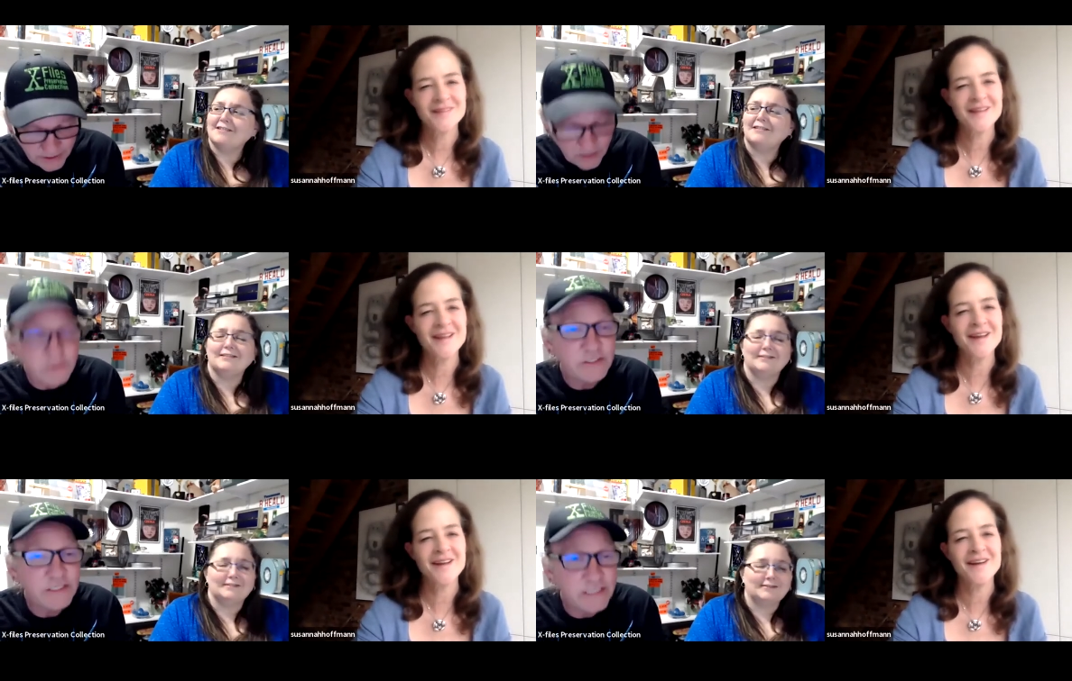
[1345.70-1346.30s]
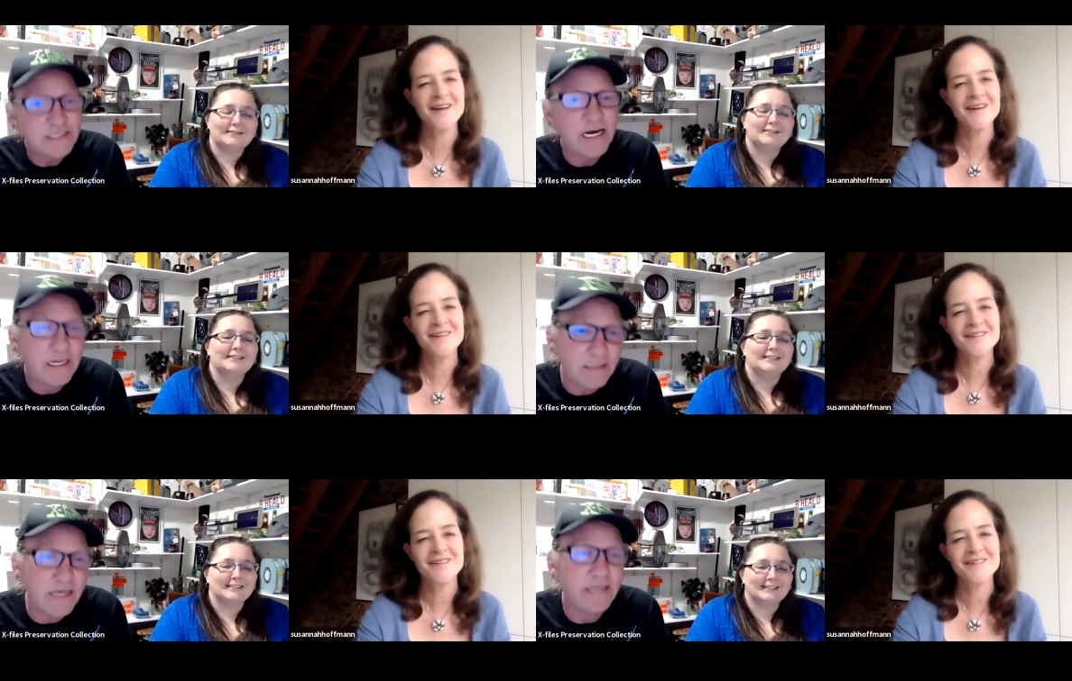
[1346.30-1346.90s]
Speaker 1: No, she does
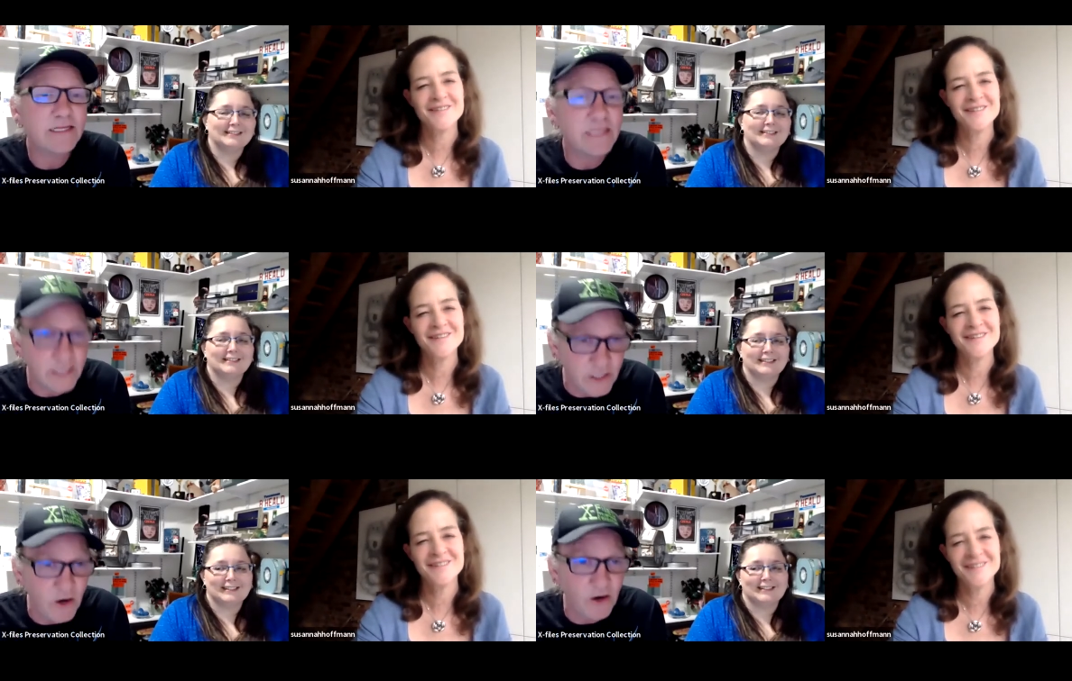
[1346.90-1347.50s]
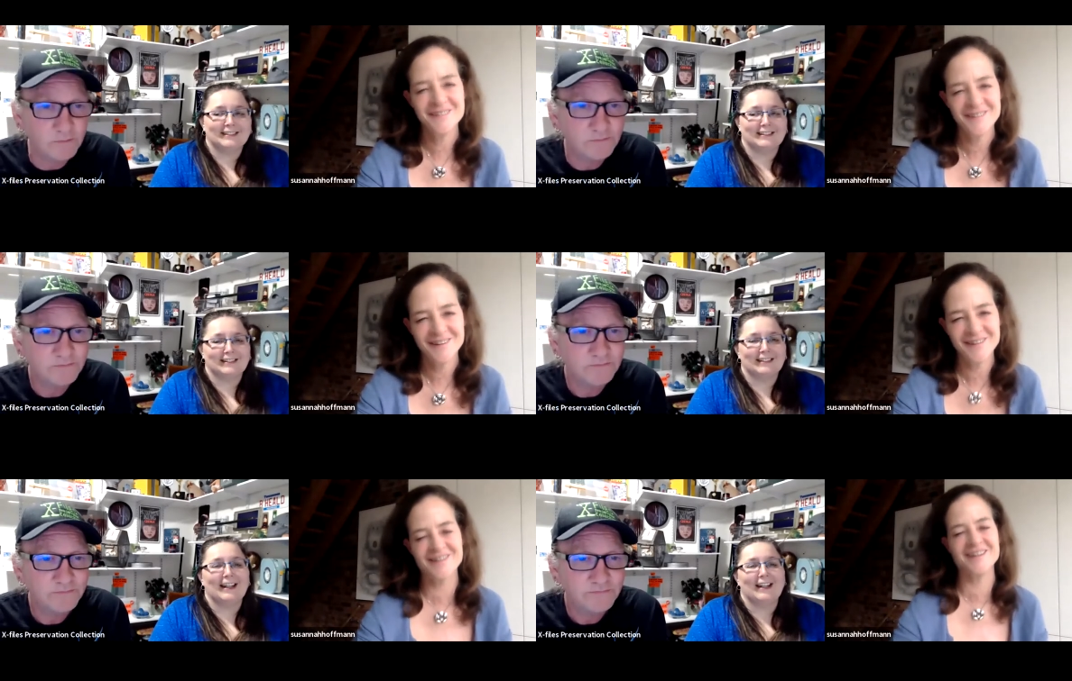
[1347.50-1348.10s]
not like the doll.
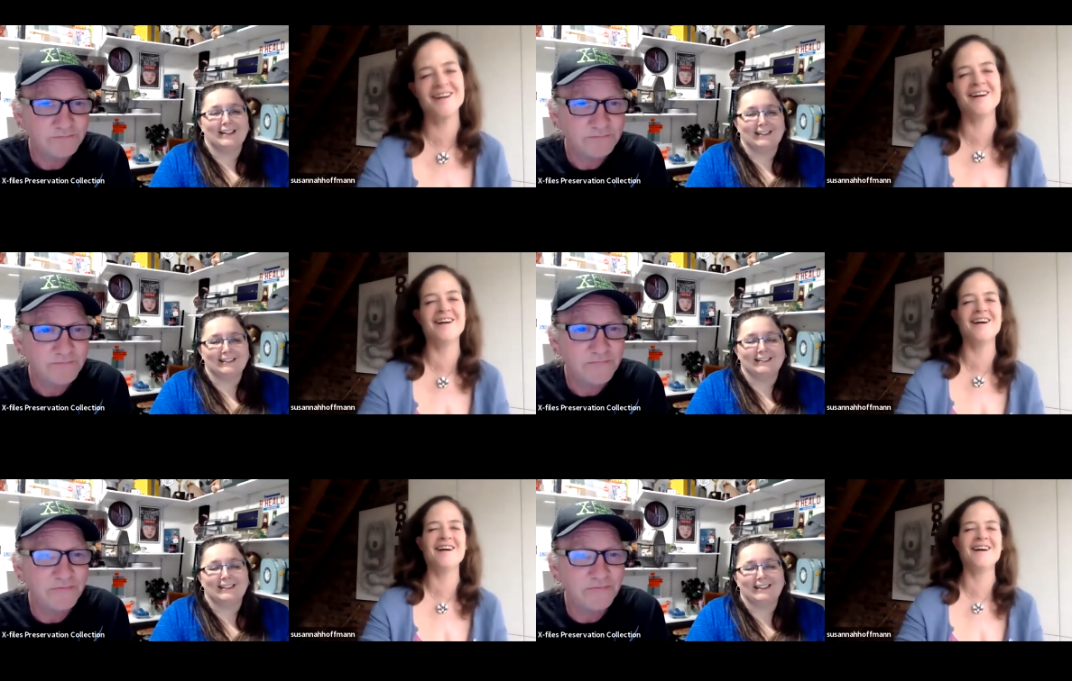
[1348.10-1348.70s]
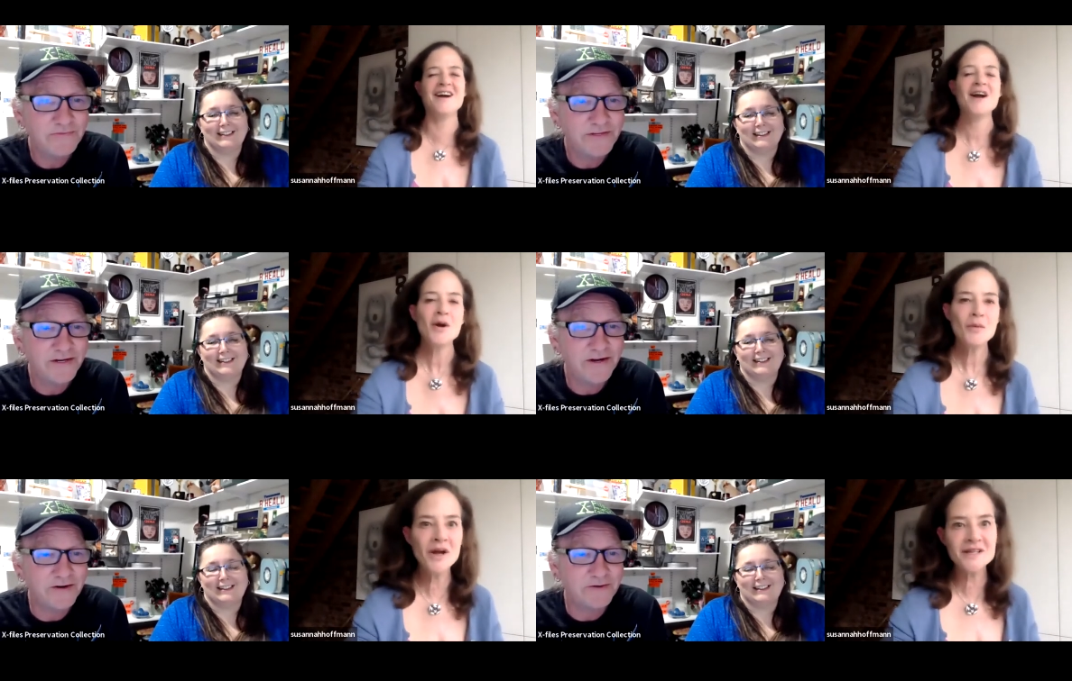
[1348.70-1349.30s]
Yeah.
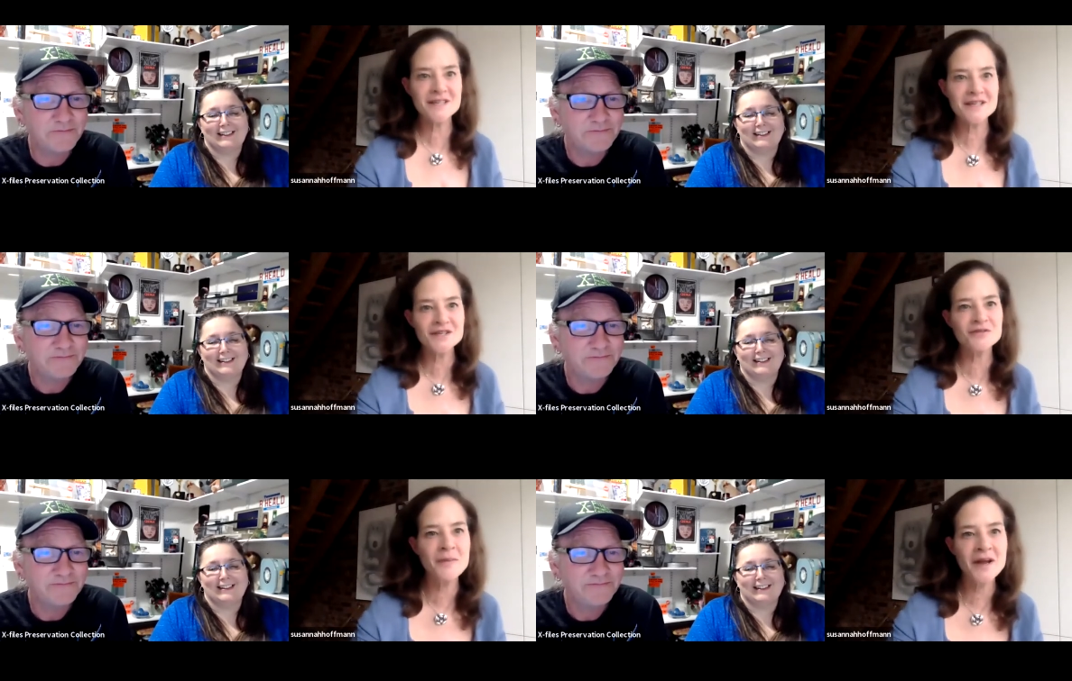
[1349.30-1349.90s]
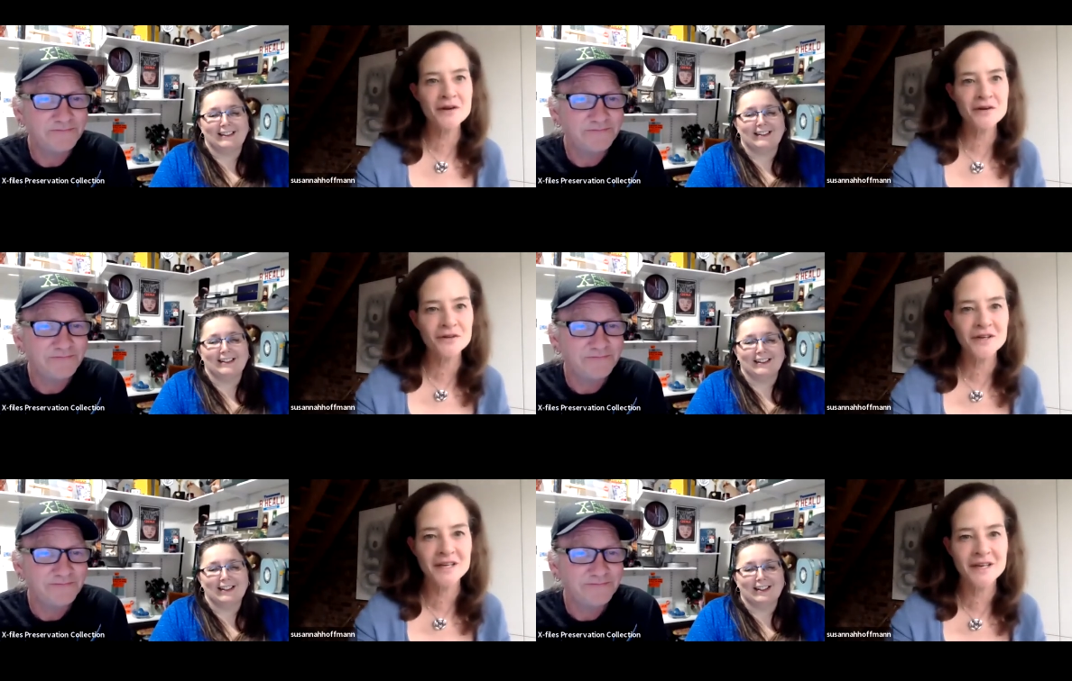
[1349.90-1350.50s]
You know, well, it's
Speaker 2: because you've made
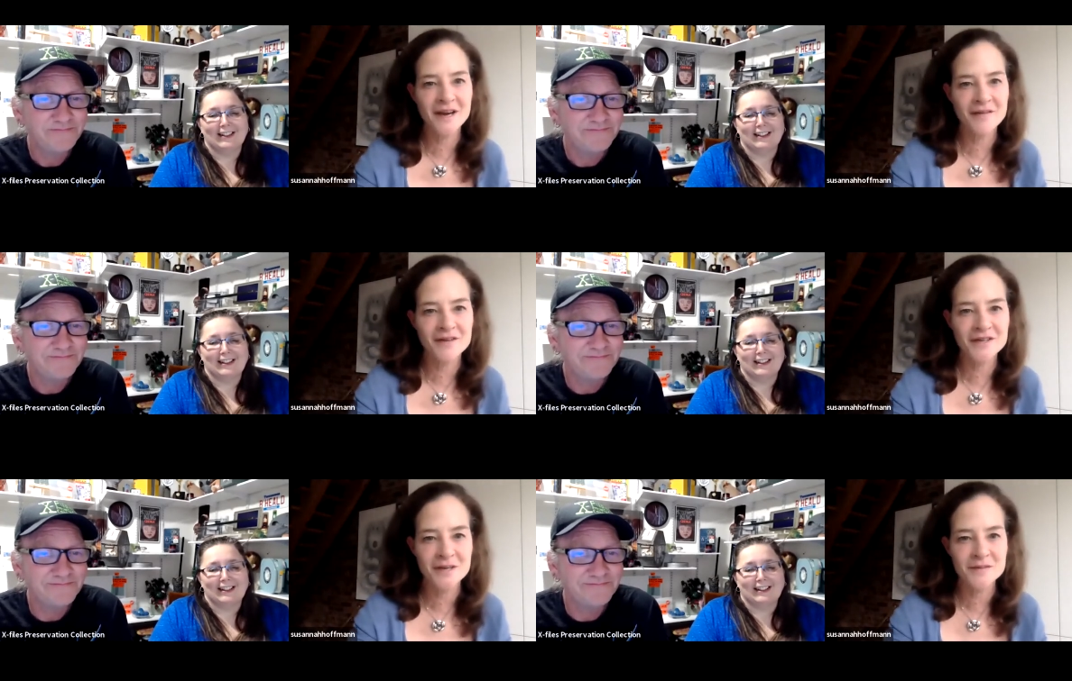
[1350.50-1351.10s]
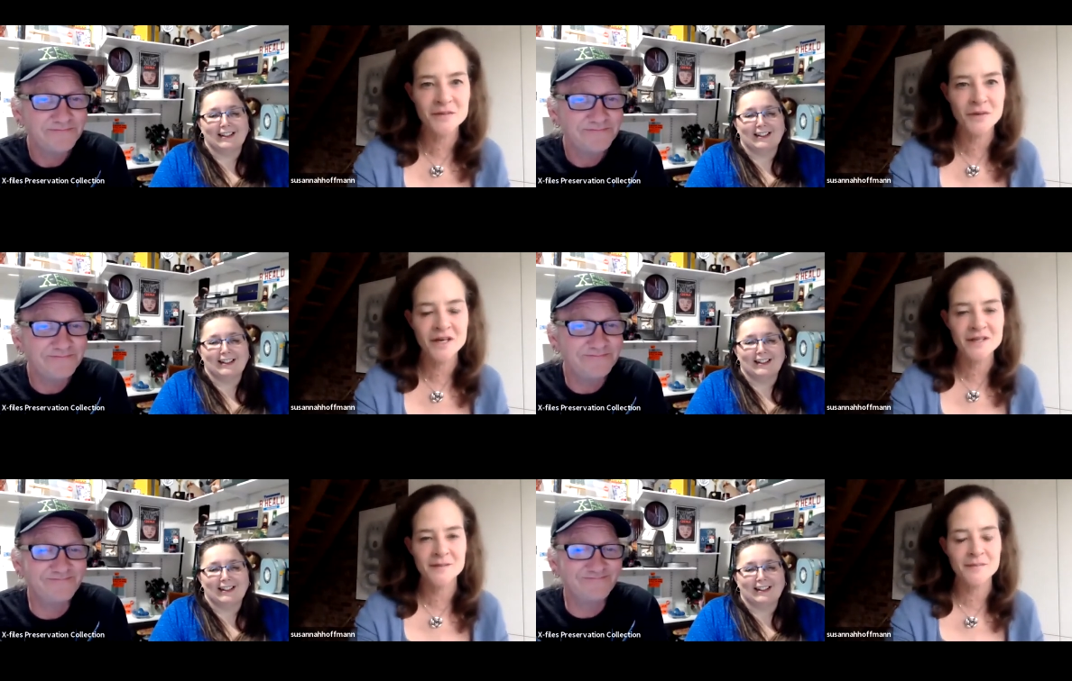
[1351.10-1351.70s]
her look at it every time she
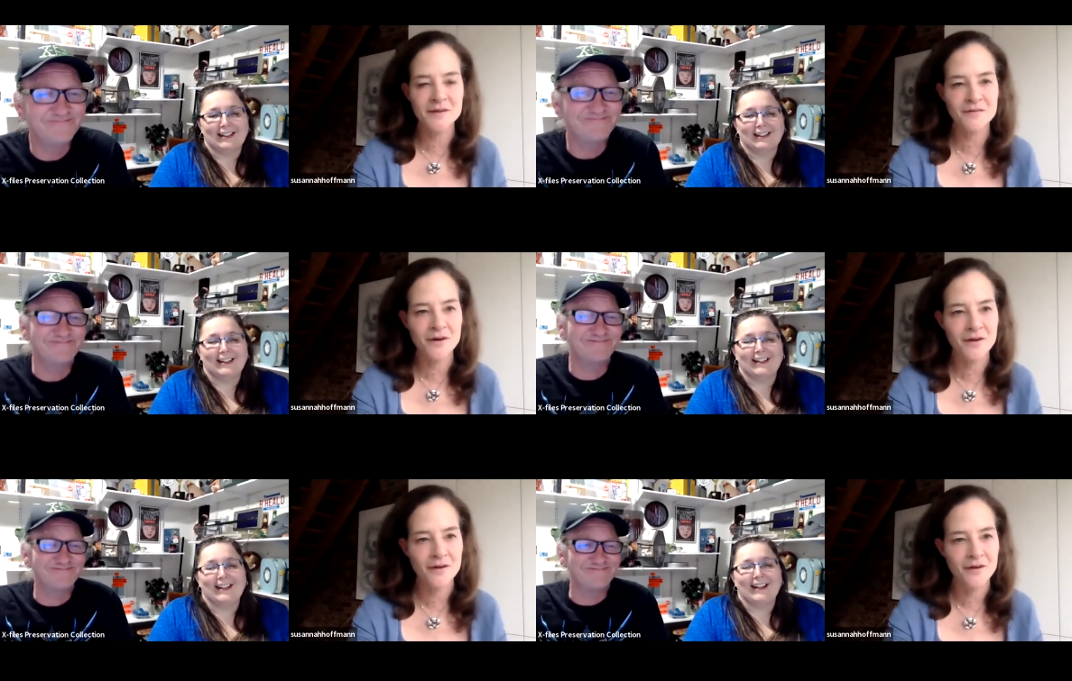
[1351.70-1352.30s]
wanted something for you.